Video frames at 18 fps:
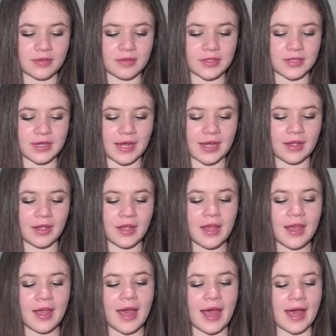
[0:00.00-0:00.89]
today,
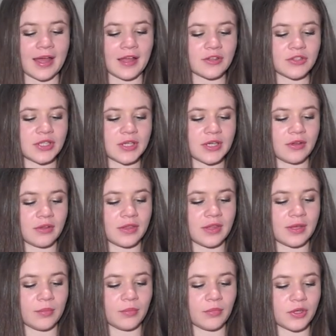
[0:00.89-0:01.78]
and she got
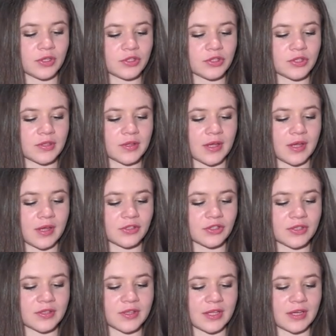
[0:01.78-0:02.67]
the Moisture Surge
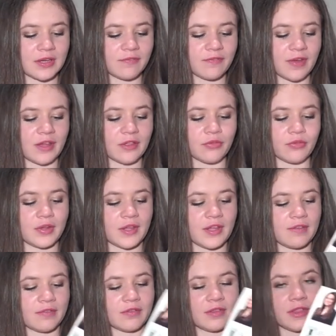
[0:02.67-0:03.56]
Extended First
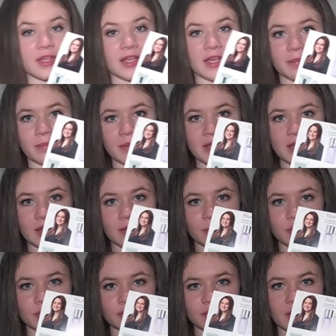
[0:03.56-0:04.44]
Relief, the pink
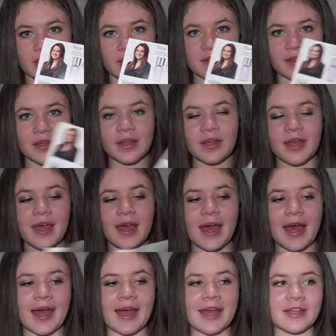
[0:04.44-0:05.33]
moisturiser.
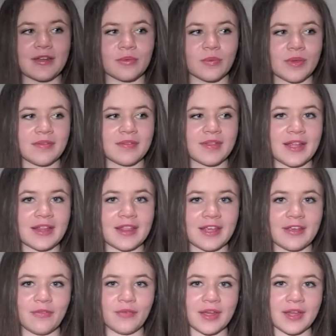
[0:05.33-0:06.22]
And we've said
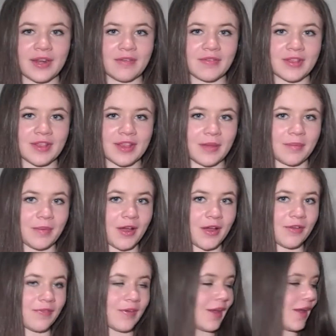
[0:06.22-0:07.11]
that if we're going to have a
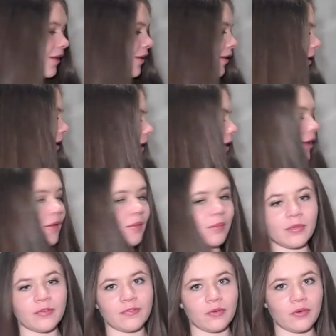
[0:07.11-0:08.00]
sleepover
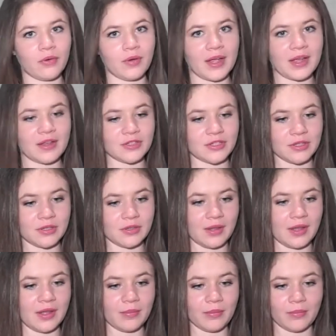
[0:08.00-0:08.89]
before I do
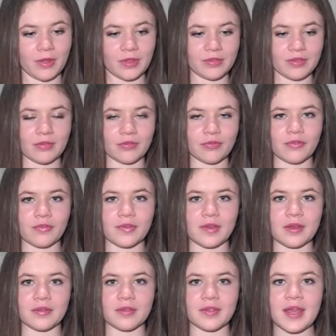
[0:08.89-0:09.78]
like most of these
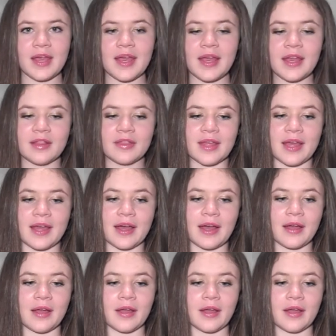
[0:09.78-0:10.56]
reviews, that